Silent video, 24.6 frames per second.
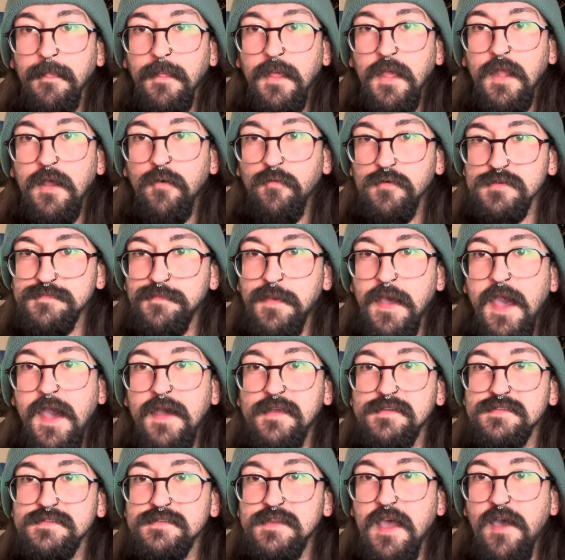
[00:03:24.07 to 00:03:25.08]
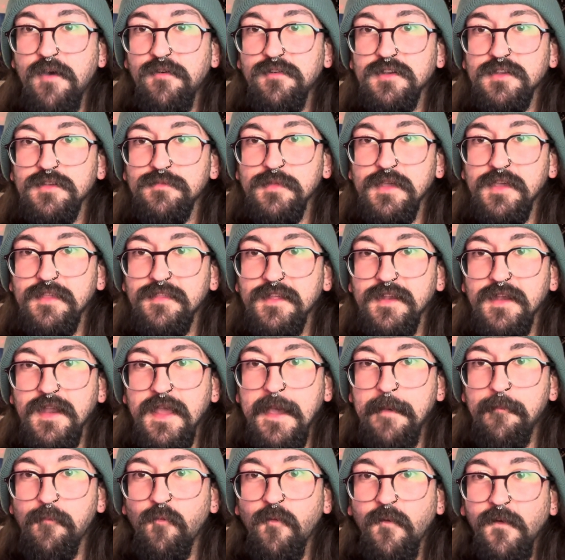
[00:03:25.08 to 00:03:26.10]
and it was passed down to me. The
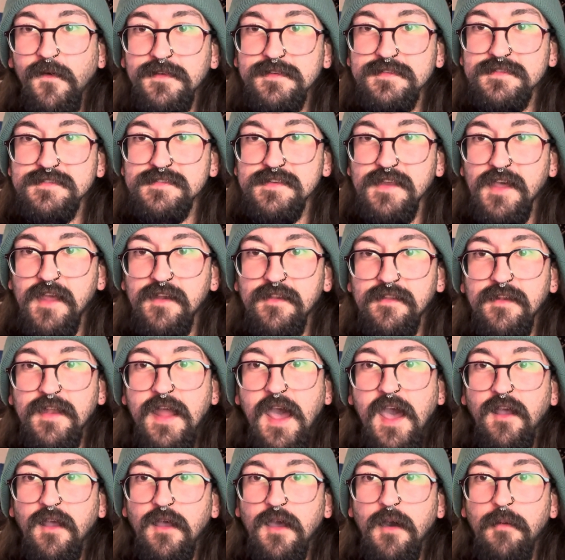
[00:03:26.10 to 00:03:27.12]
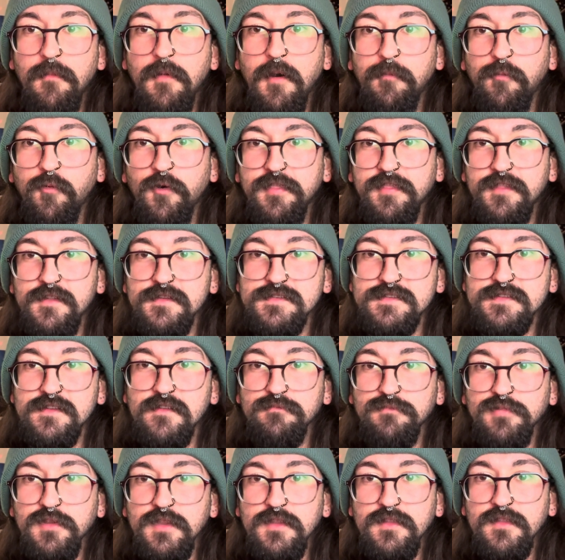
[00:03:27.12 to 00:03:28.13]
name was. I did not come up with this
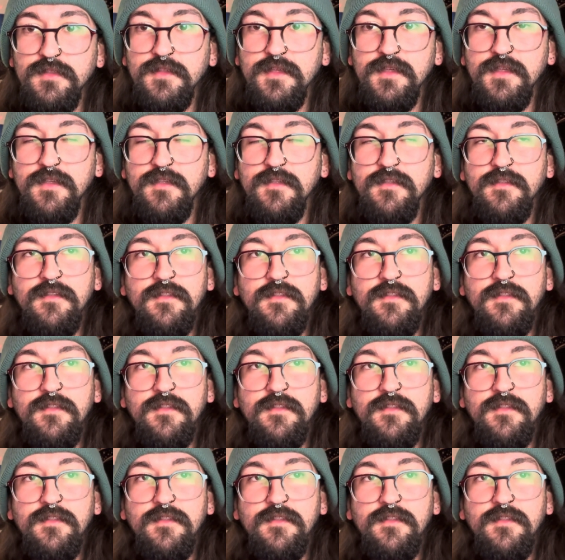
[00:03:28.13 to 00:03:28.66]
completely.